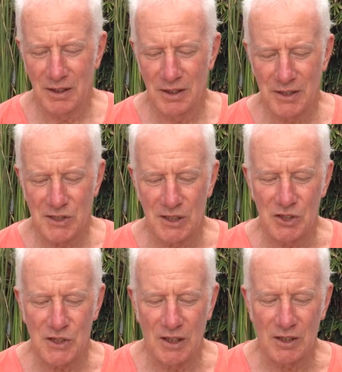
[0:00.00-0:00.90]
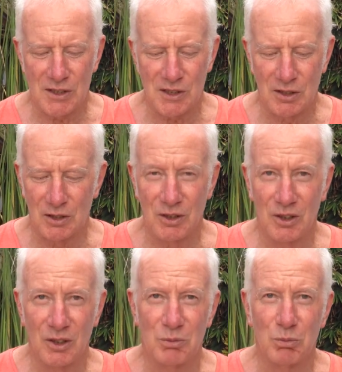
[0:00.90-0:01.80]
other such things
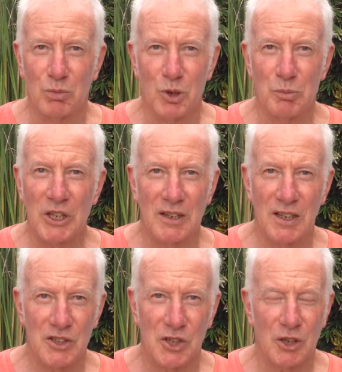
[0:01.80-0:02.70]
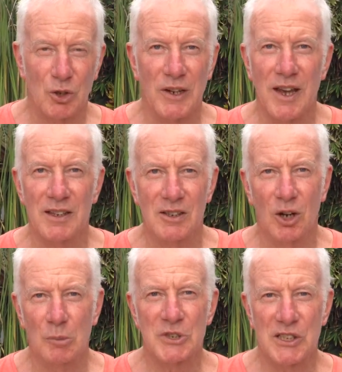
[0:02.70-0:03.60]
were beginning to create
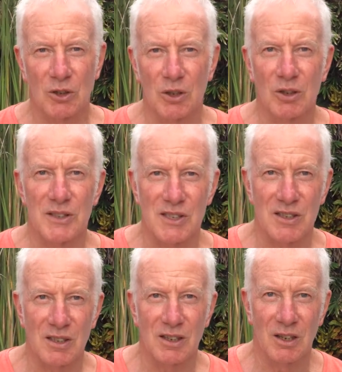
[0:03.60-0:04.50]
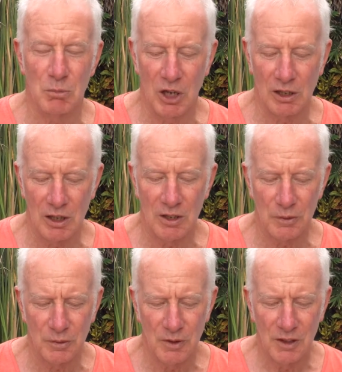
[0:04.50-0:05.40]
obstacles in my
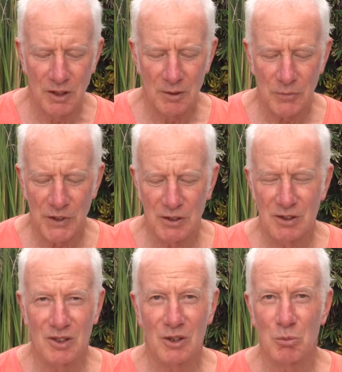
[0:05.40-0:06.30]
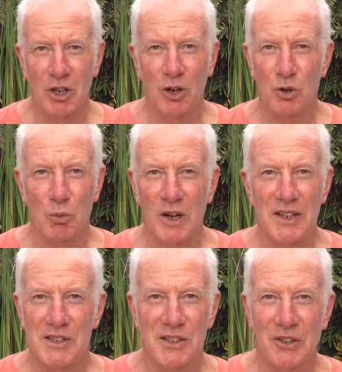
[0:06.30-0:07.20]
life. You know, my old
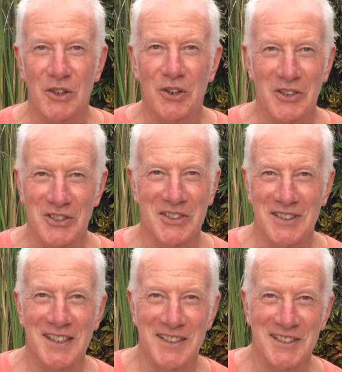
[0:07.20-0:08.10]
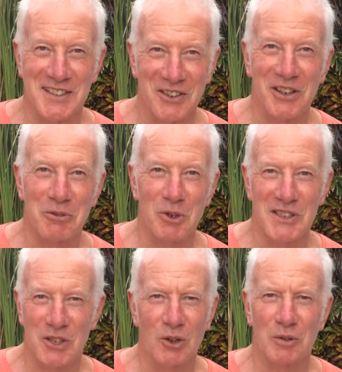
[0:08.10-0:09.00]
ways are not necessarily
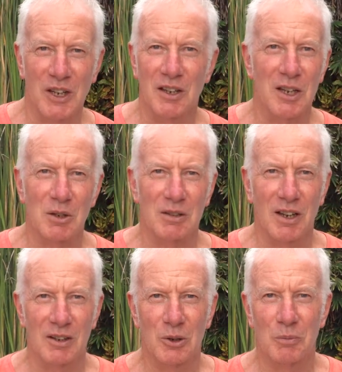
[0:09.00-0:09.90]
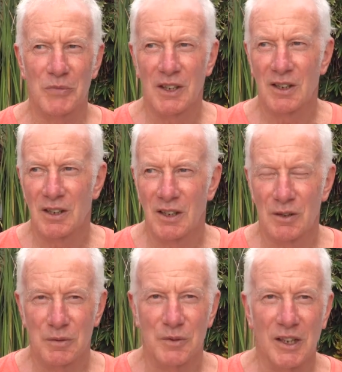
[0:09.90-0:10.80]
resolving any
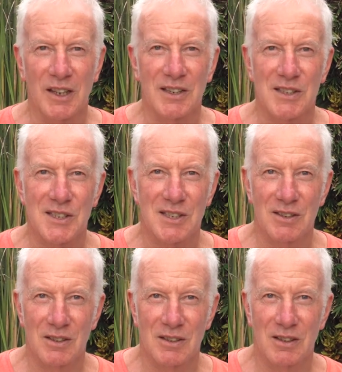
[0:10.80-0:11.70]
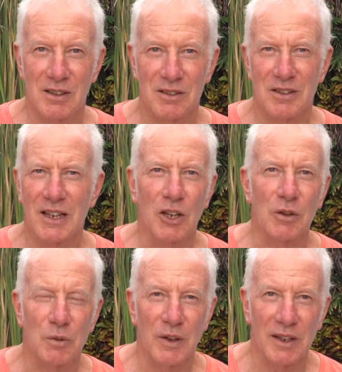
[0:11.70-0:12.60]
feelings, negative
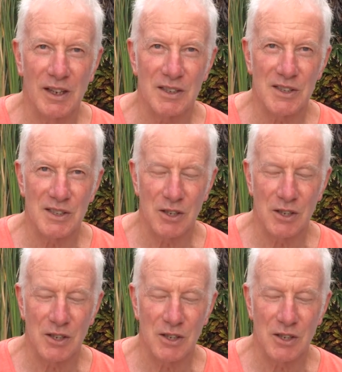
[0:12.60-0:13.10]
feelings